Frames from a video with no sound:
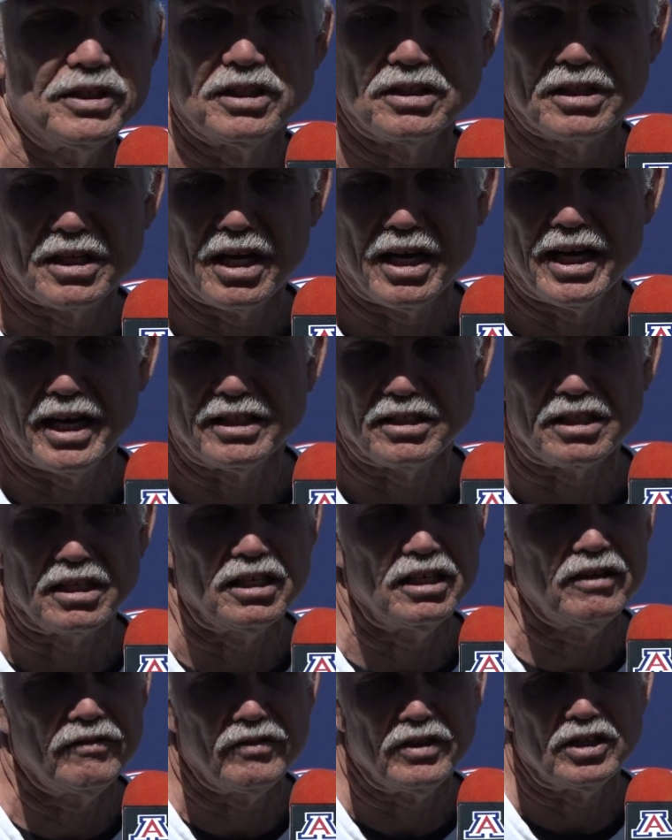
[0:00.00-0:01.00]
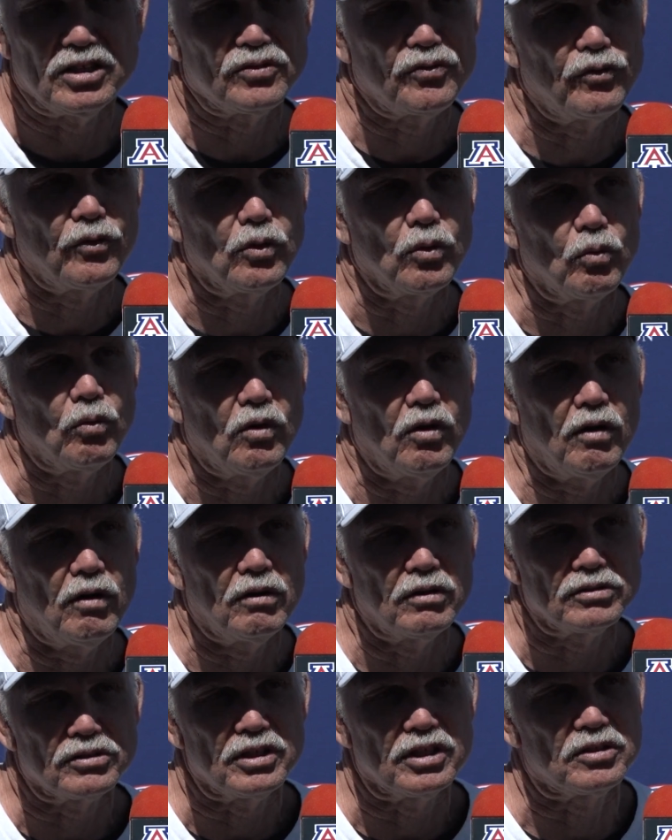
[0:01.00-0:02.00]
these guys leave these four
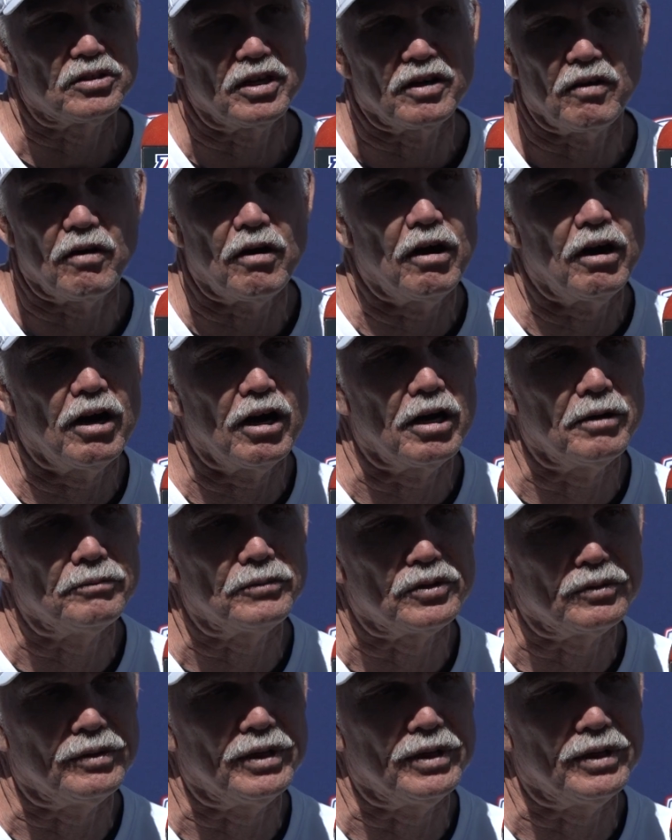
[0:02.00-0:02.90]
walls that they're armed